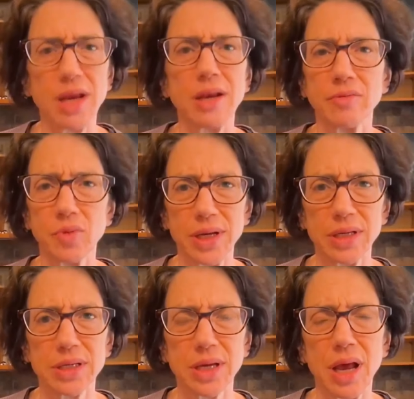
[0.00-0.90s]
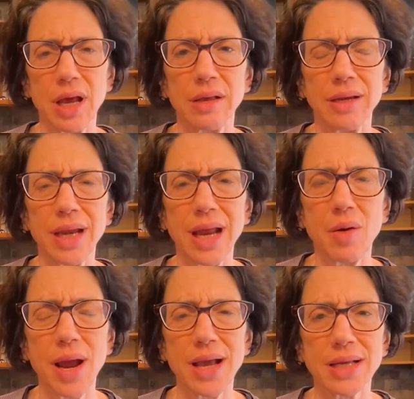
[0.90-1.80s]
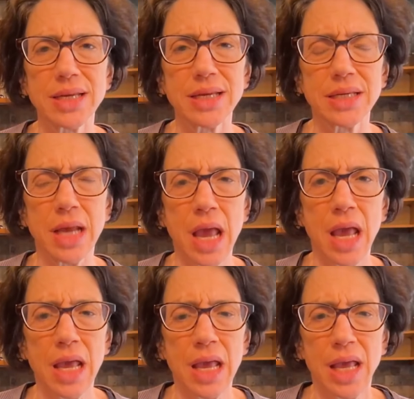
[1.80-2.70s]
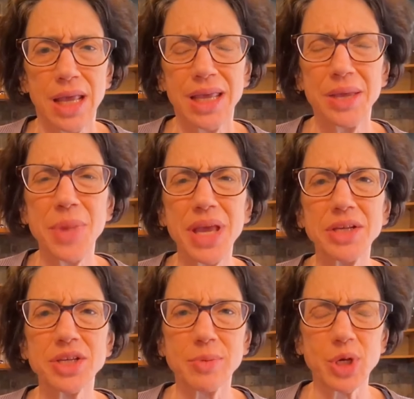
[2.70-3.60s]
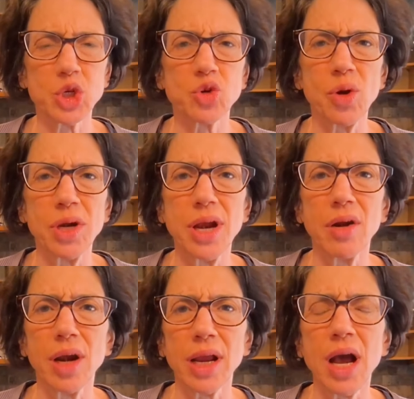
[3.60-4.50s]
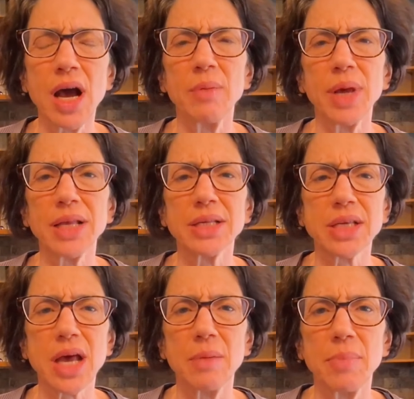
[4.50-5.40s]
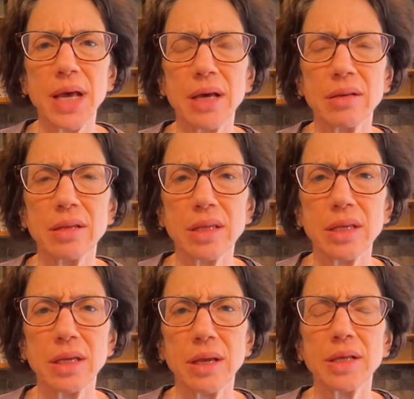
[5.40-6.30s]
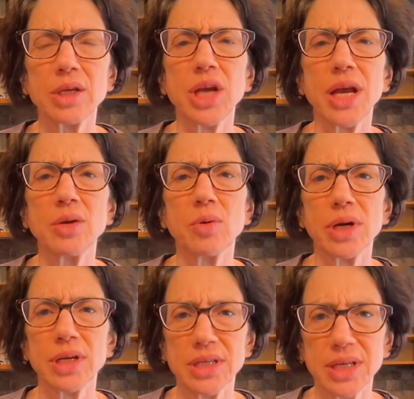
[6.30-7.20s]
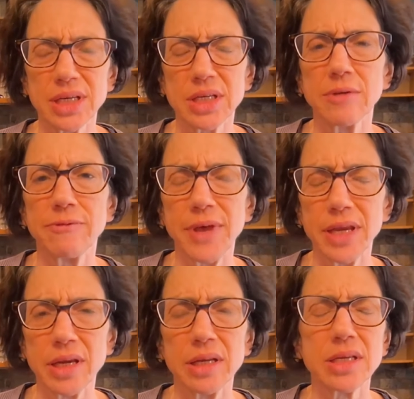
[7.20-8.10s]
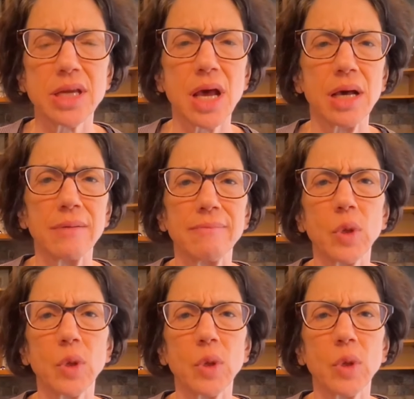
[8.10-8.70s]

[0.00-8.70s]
a variety of ways now access. He made some extraordinary comments about the January 6th defendants